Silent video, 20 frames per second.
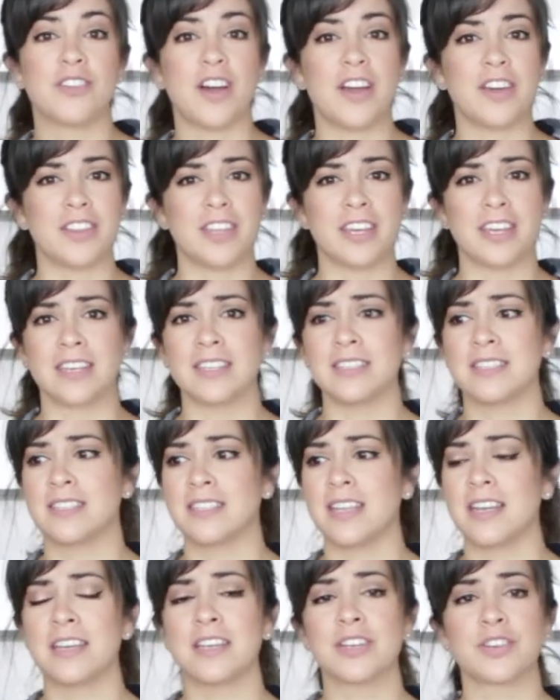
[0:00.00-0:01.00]
I think
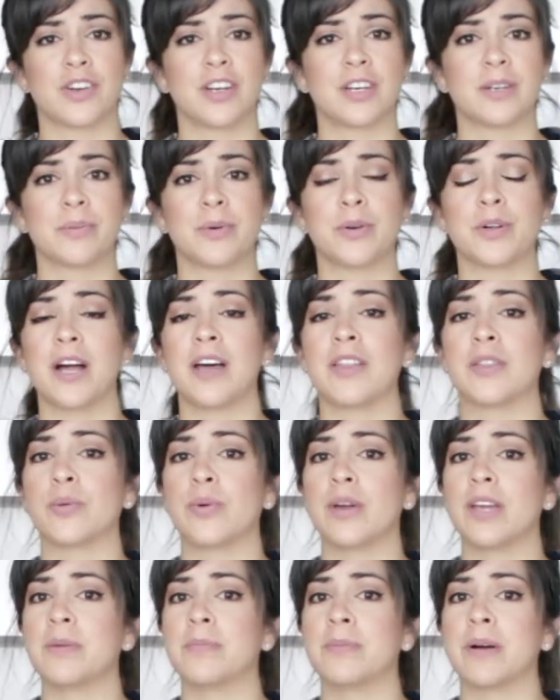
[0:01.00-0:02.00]
it's incredible, and the
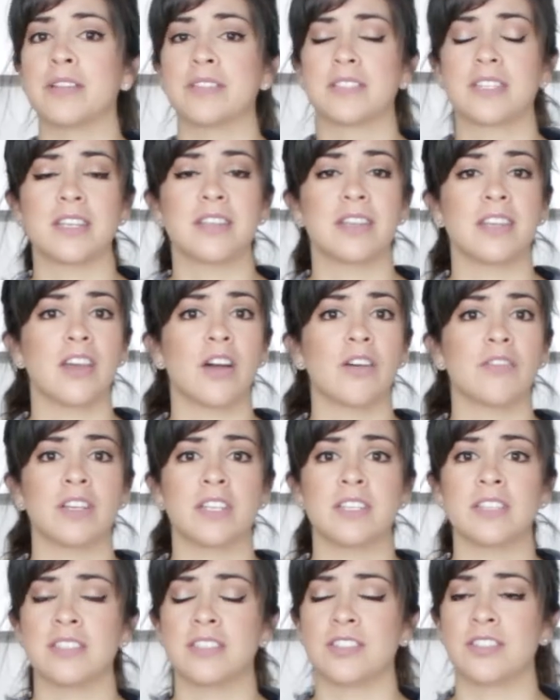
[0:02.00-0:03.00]
way it melts in the
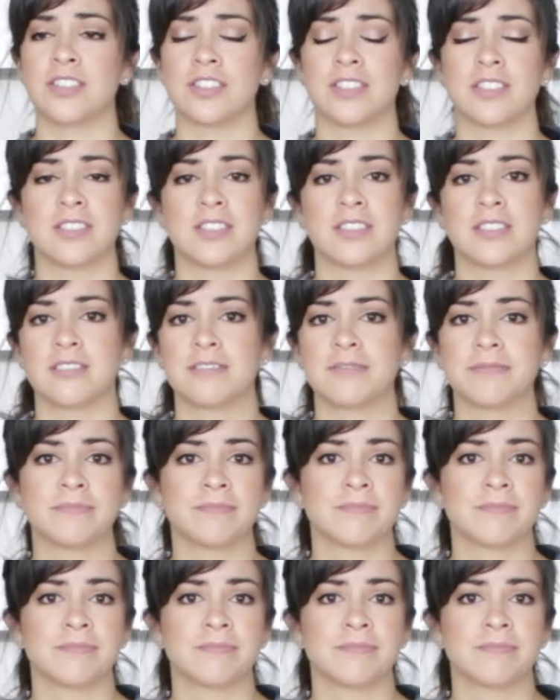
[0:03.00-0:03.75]
oven is just